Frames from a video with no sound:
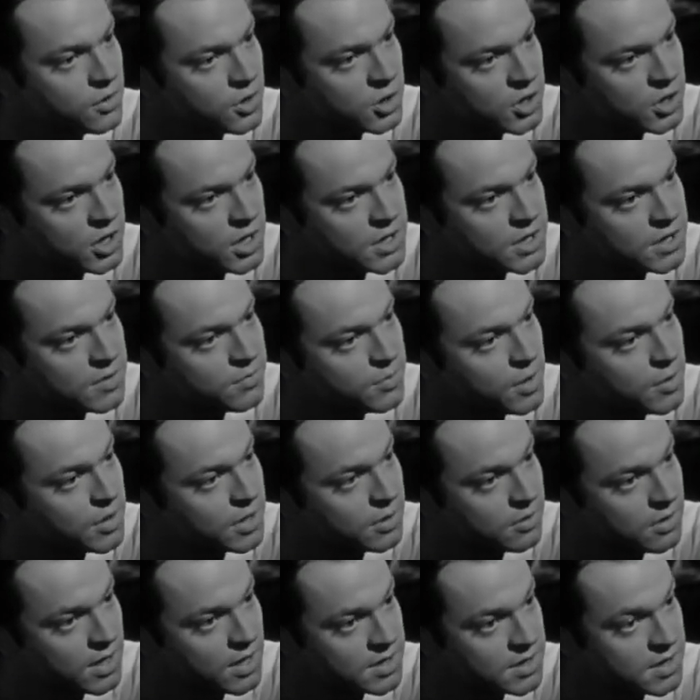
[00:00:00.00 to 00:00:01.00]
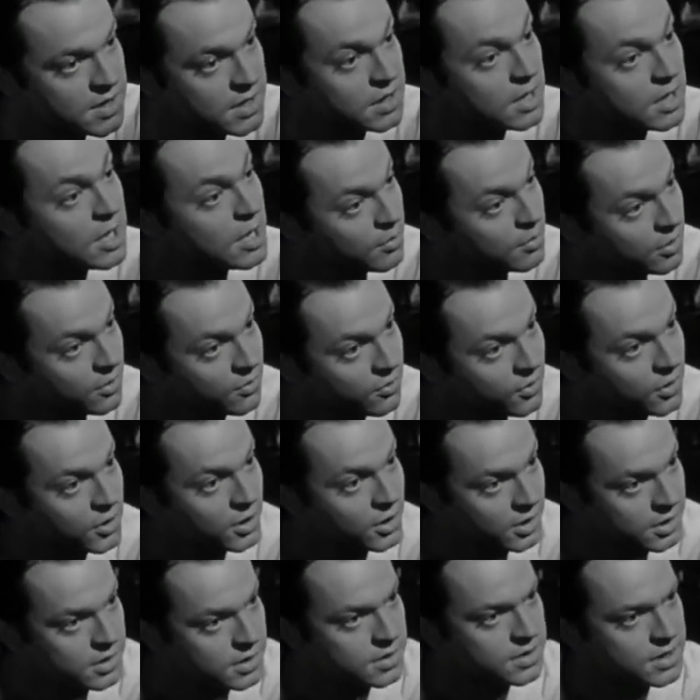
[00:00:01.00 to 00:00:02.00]
you know, if you look deep
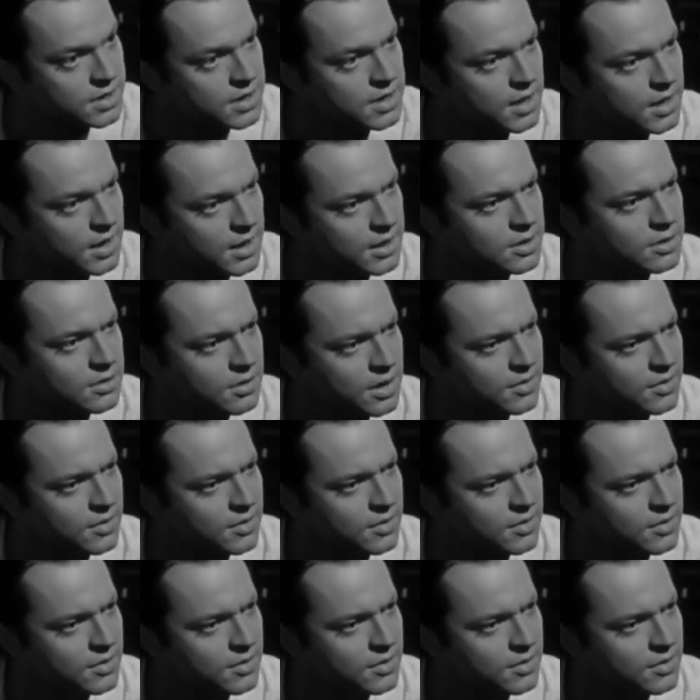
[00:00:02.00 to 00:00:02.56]
enough, you know,